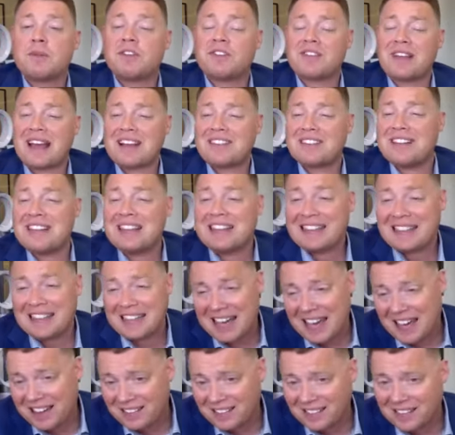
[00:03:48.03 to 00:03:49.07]
but there's actually
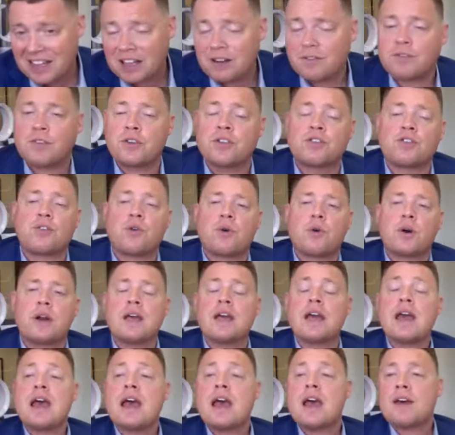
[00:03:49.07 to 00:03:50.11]
less
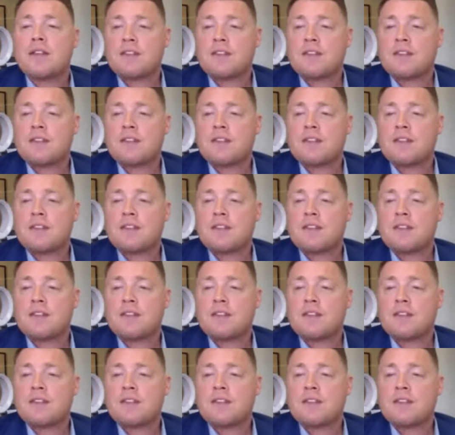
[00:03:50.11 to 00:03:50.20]
inventory